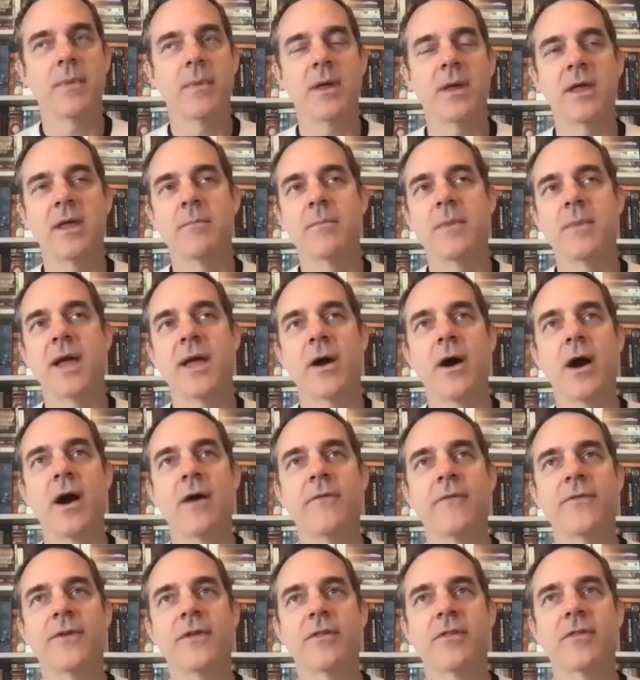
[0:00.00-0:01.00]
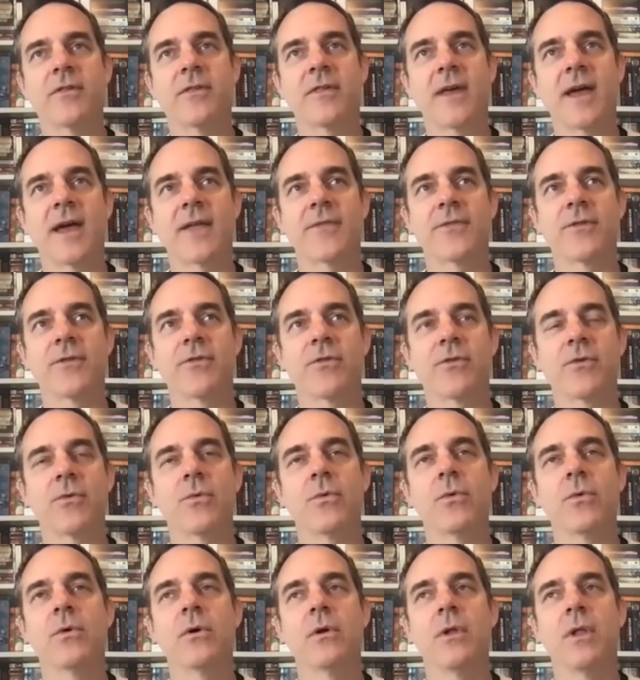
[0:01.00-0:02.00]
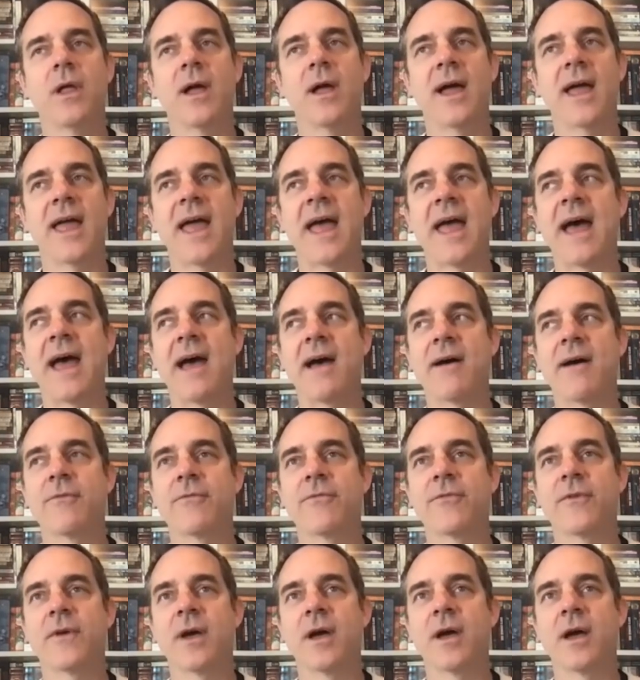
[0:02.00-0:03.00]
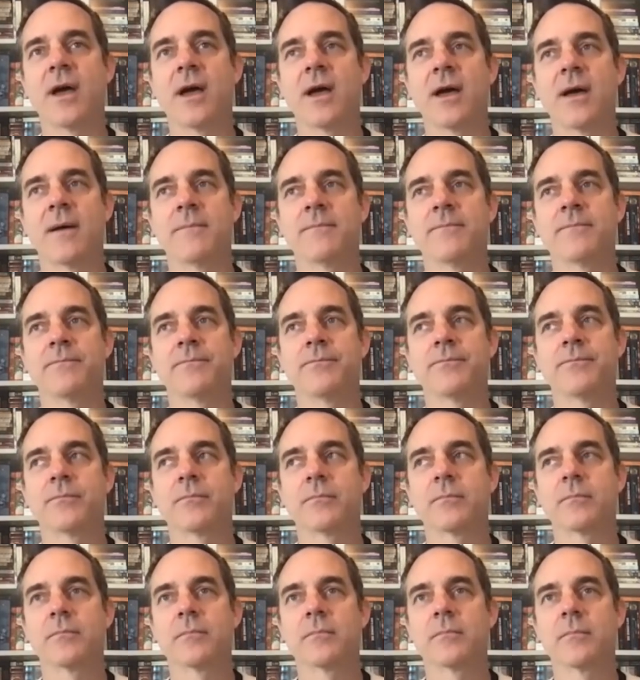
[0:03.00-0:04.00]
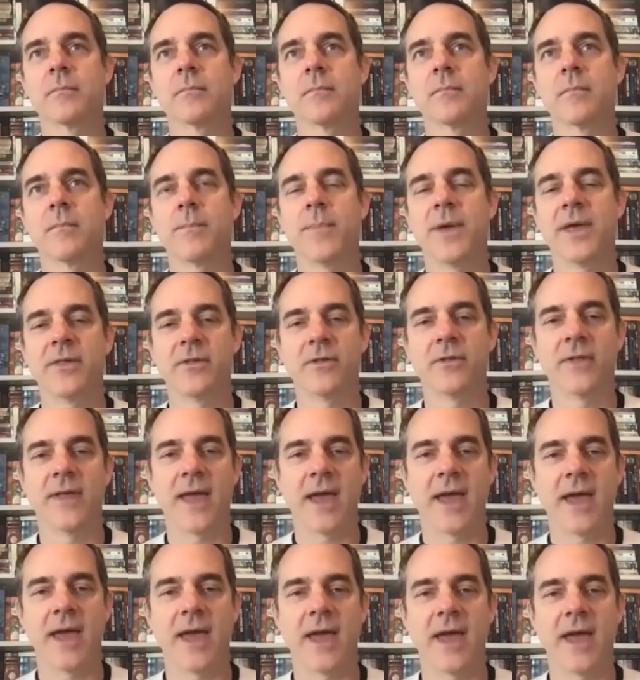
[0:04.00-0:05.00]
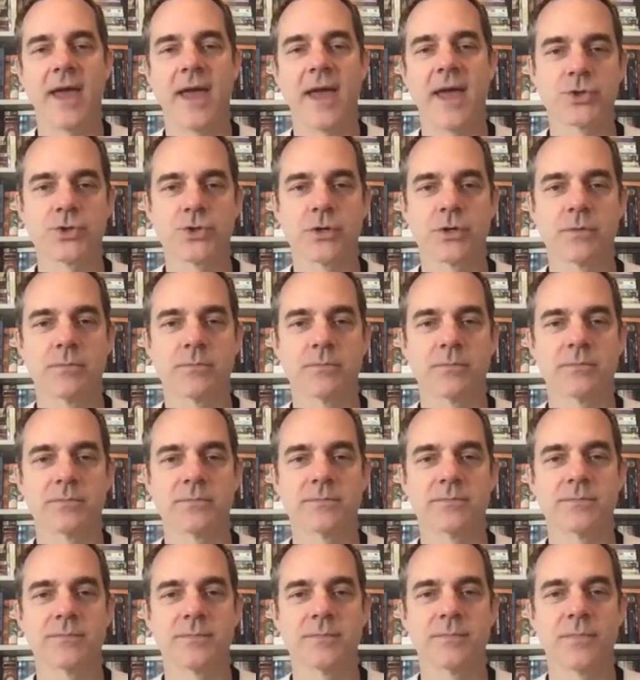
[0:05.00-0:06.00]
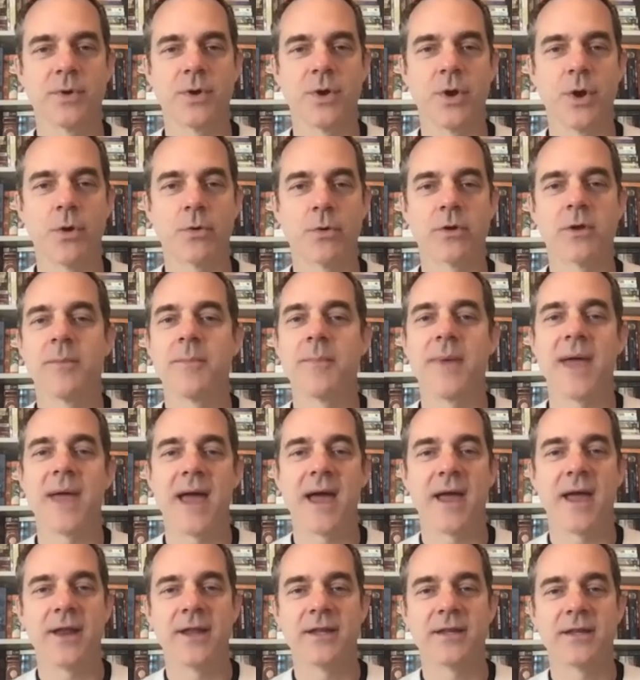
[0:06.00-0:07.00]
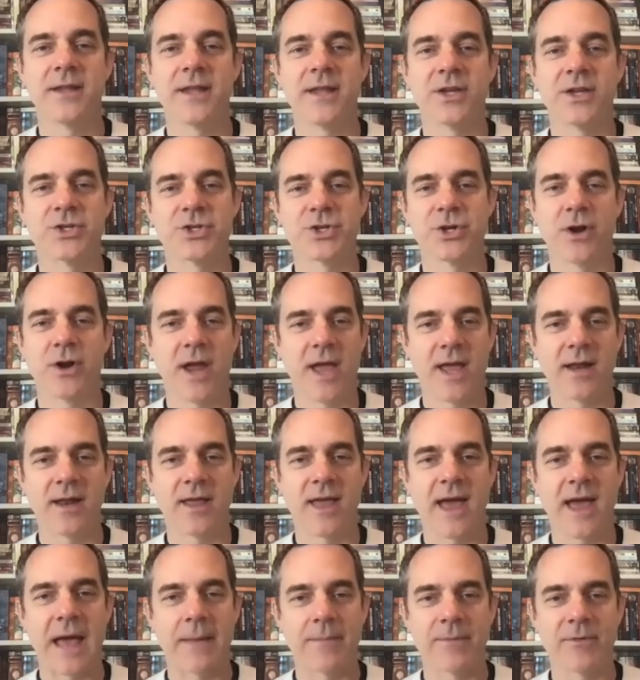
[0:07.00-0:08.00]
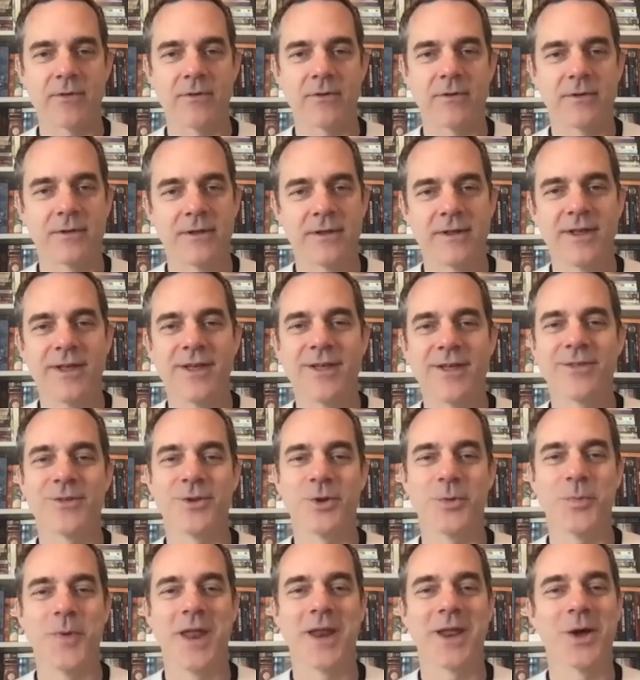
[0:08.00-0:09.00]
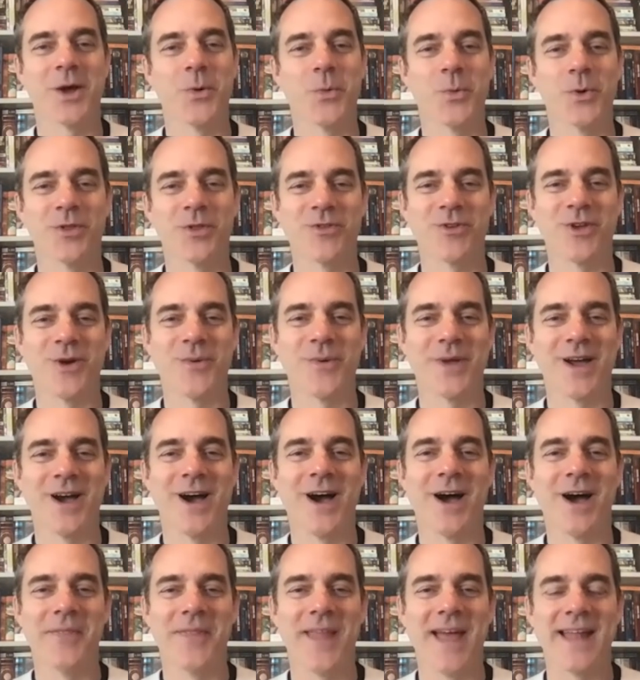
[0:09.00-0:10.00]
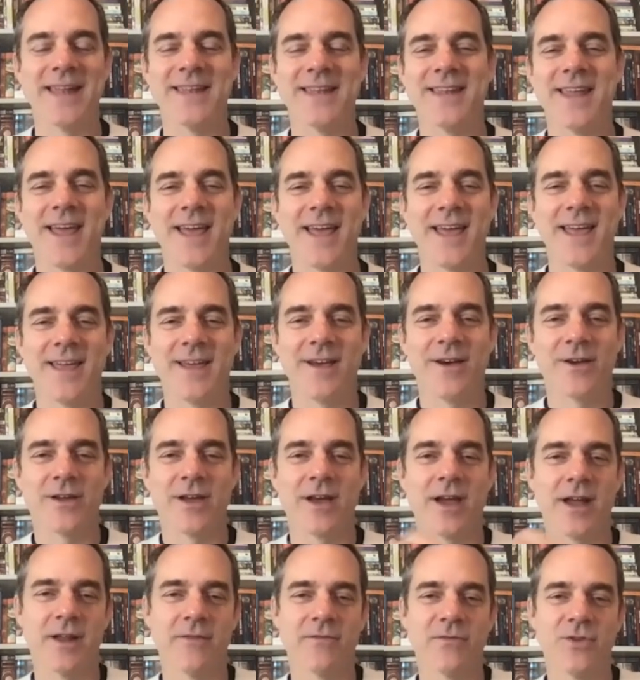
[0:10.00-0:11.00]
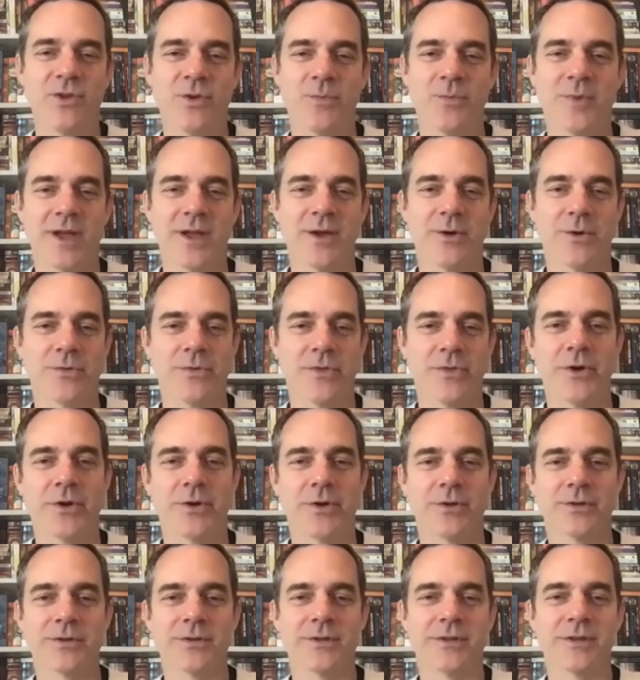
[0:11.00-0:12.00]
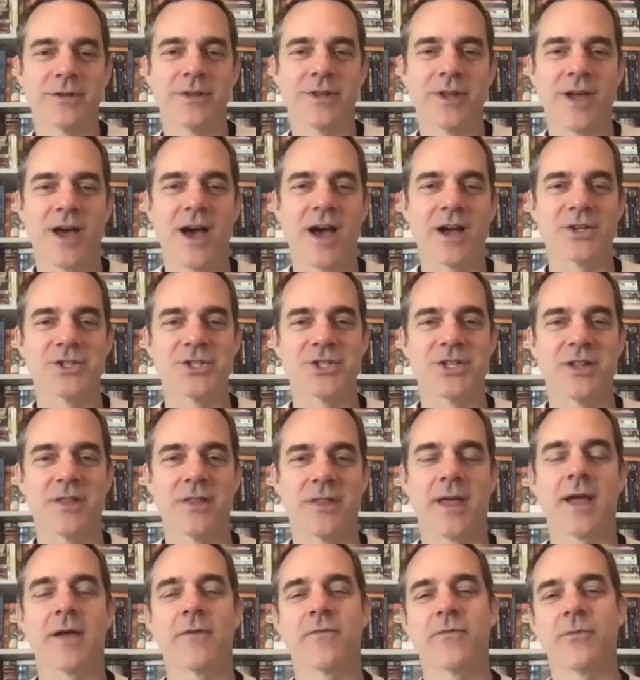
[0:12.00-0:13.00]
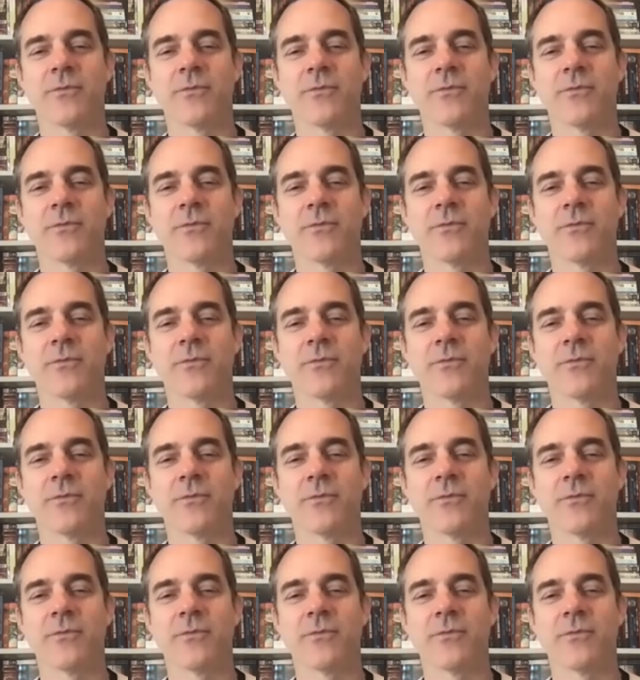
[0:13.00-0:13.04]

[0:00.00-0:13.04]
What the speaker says: in my office at the school, I have basically every mushroom known to man in tincture and capsule. So depending on what's going on that day, I'll kind of do my own little decoction. Like if I'm